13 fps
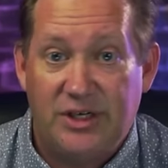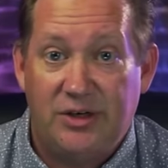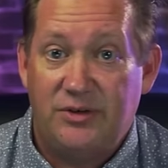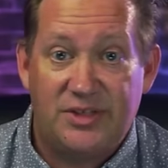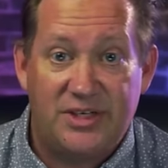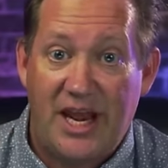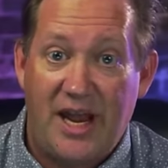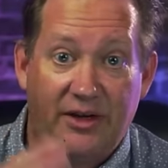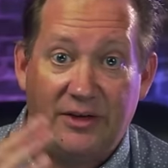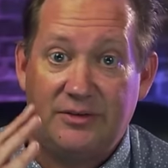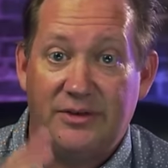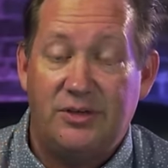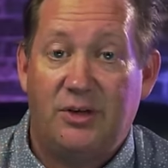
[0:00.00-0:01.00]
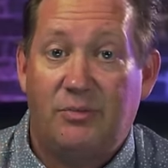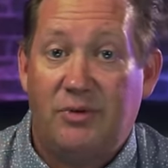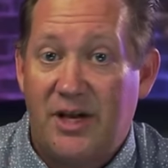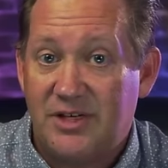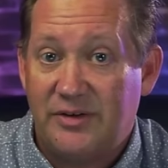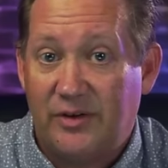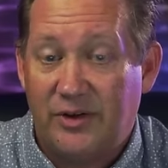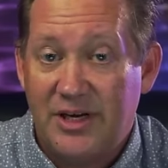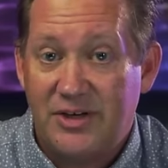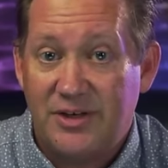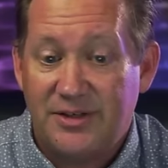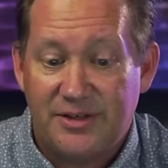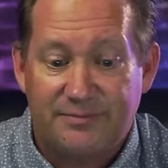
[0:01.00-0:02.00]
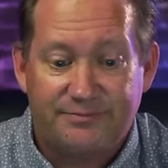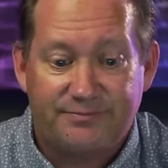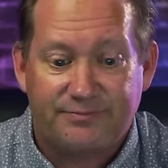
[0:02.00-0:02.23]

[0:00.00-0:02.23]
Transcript: you stand and do the Pledge of Allegiance?